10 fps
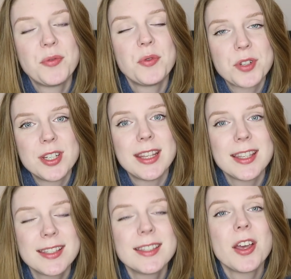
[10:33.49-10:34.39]
Unfortunately,
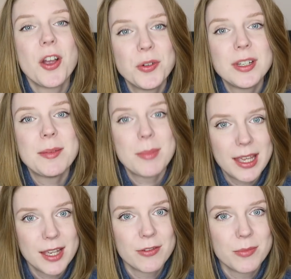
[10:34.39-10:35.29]
this is the only
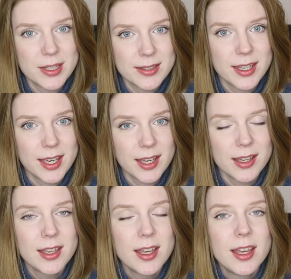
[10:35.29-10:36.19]
make from this year